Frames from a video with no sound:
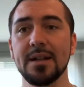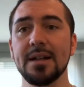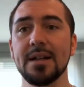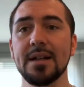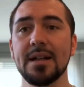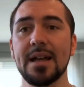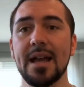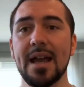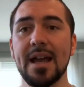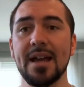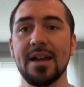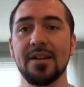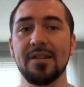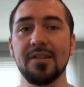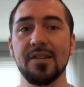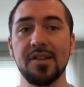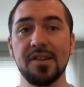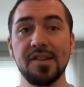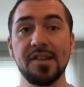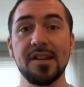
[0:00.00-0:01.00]
and the
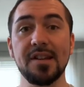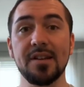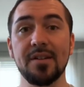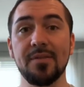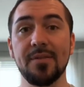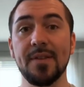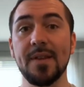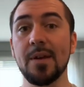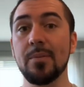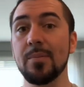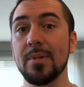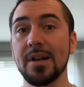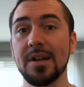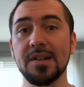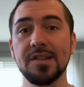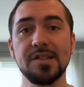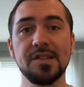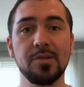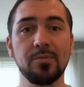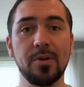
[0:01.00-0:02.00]
C. diff then
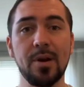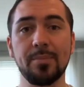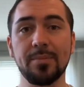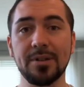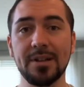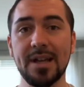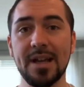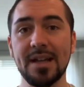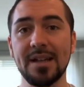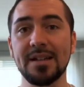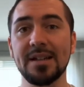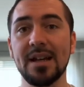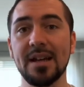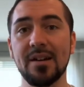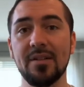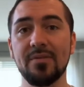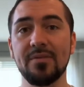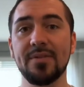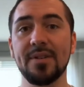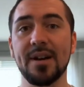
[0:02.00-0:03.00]
begins to replicate and
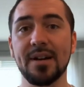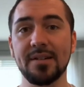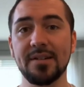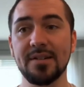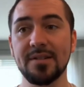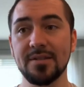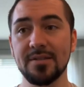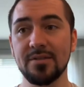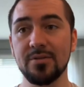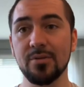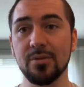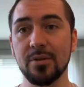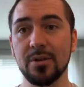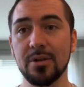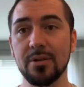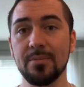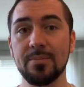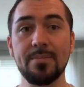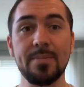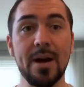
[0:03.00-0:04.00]
infect your
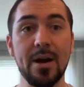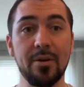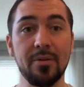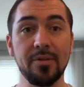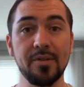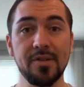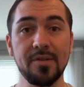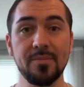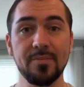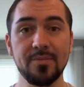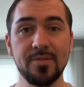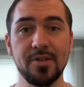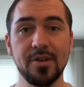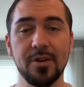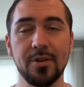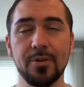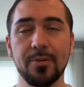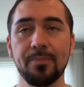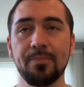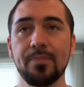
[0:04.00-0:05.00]
bowels.
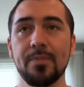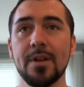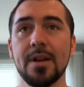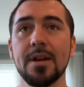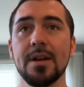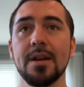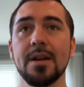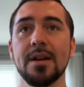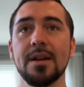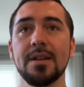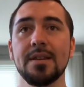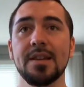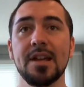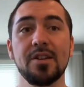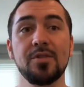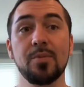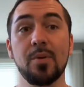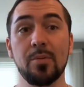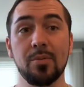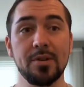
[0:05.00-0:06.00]
So that's
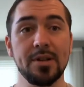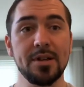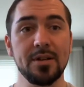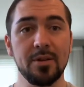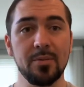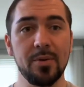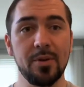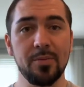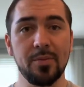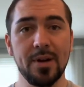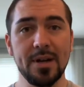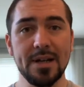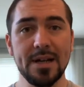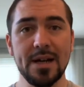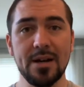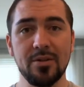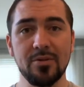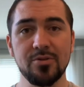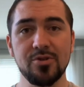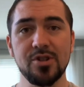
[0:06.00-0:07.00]
what we're dealing with right
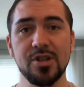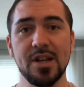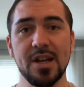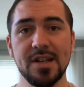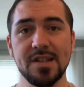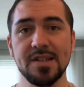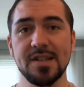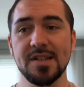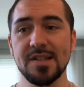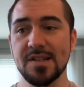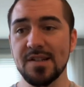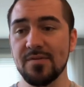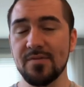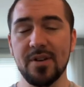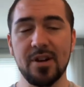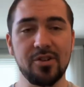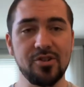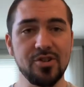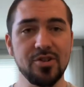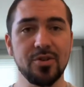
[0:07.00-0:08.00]
now. She has this
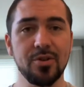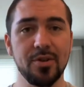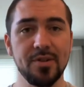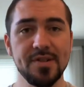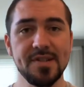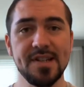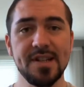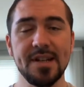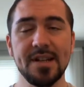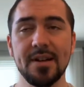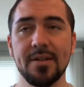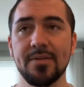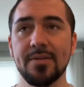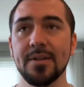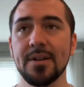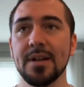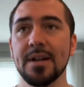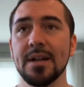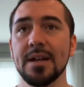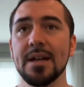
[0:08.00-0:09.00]
infection called C. diff,
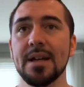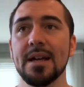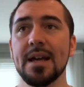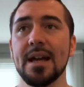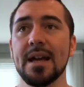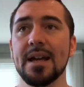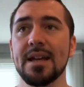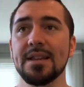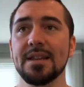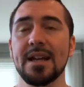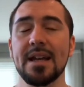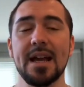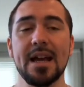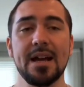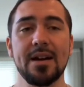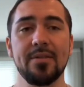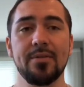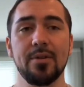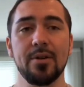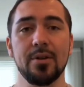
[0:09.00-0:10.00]
and they
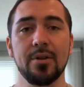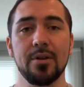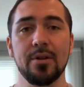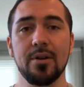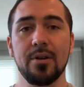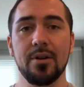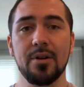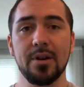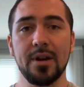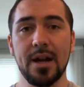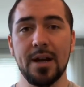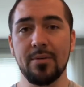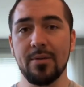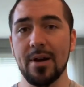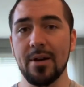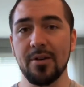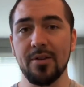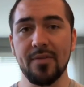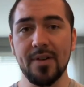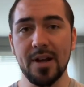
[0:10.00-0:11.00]
have her on a
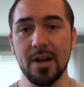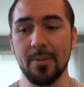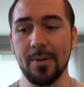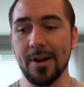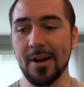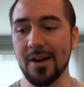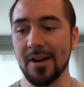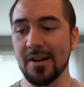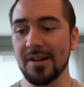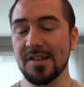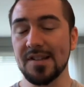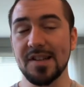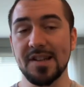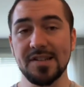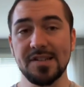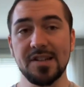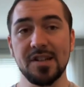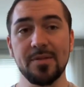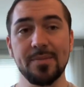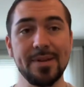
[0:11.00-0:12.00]
round of antibiotics that's
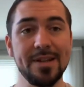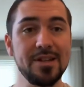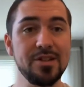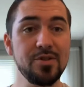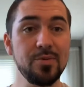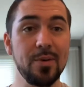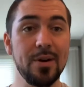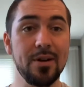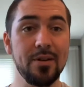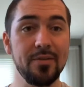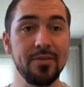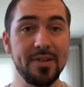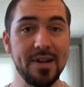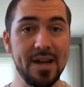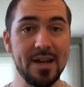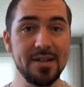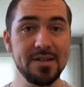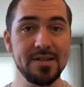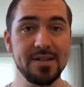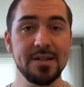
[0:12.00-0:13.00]
going to be 12
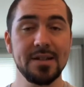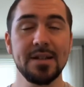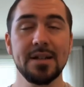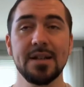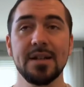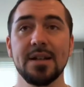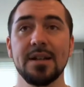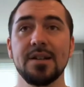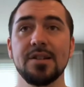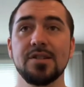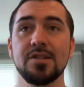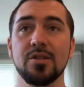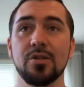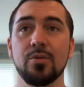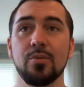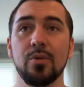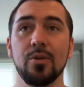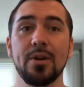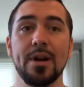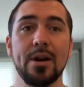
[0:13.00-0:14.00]
days. So
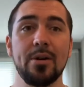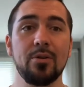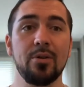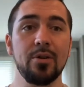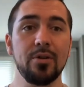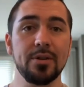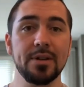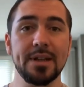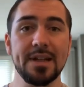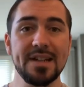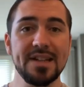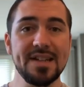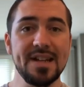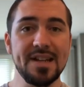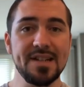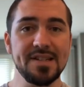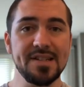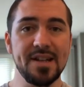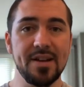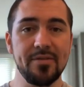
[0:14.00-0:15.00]
we're now currently in day
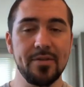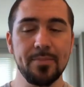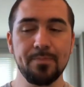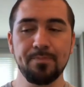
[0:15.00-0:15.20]
7.